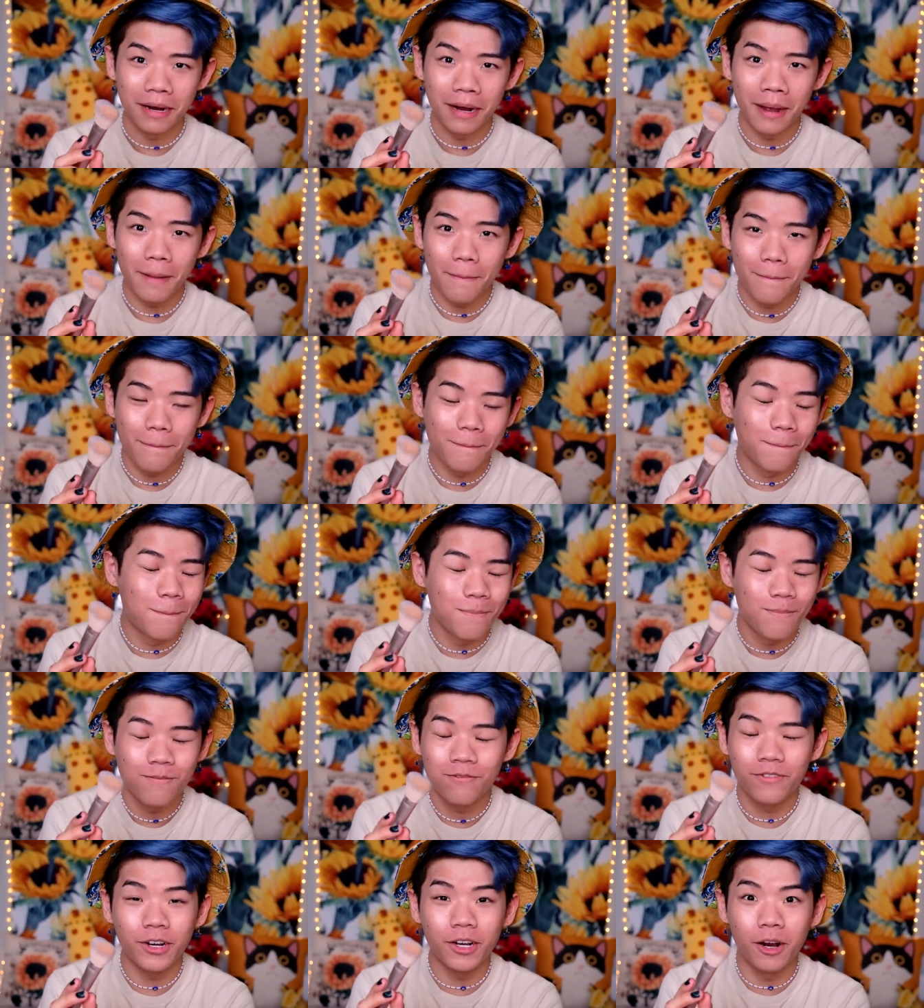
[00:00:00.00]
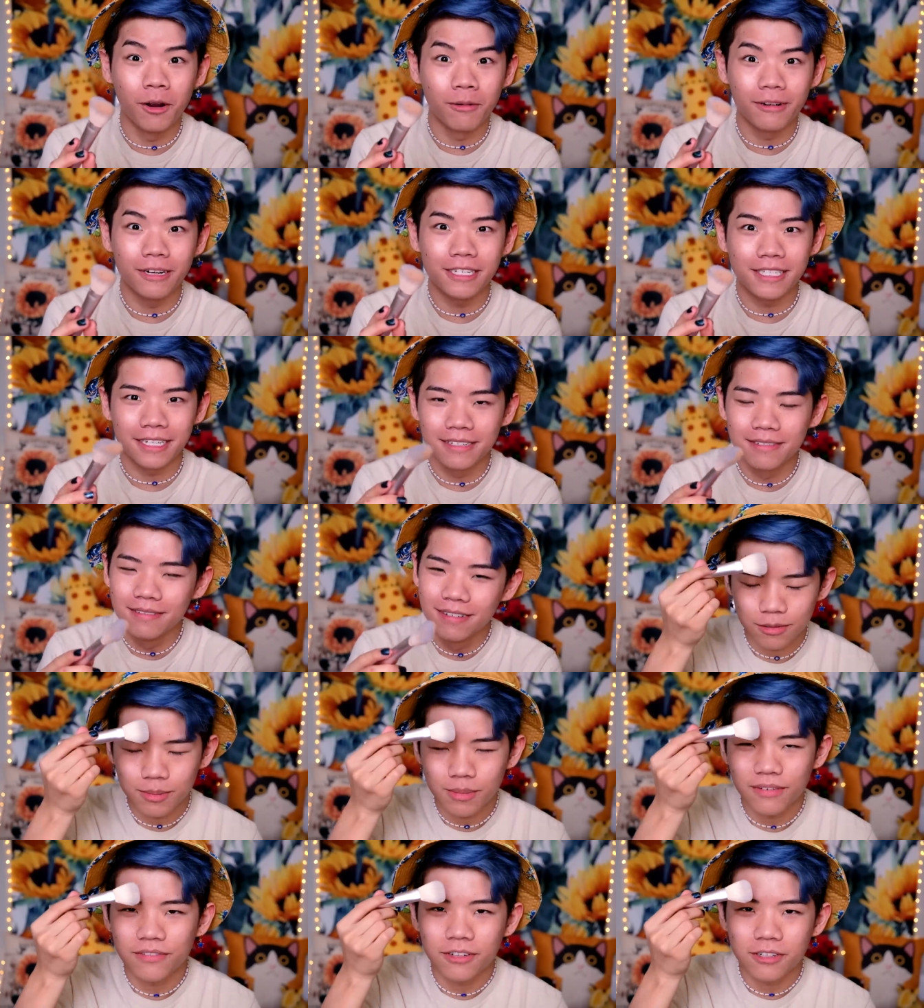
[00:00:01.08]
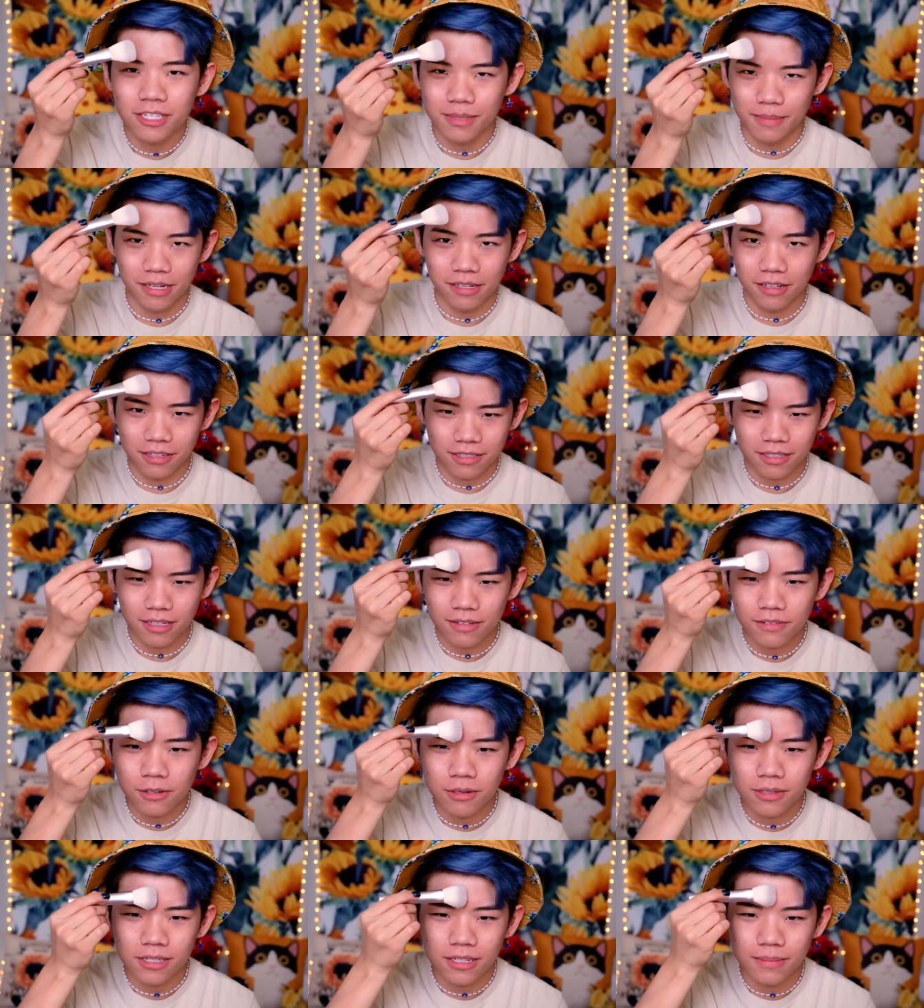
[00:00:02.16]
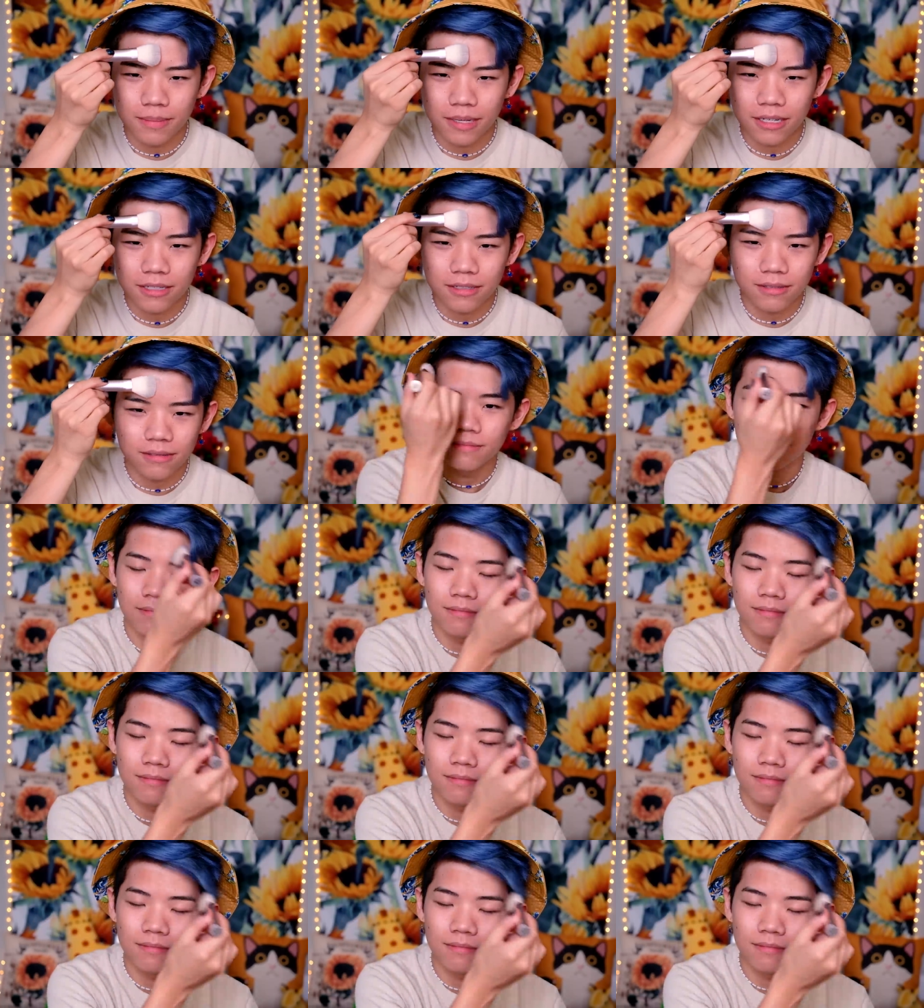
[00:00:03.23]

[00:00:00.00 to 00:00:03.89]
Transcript: bought for no reason. It was my first time at Glossier, of course I had to buy that.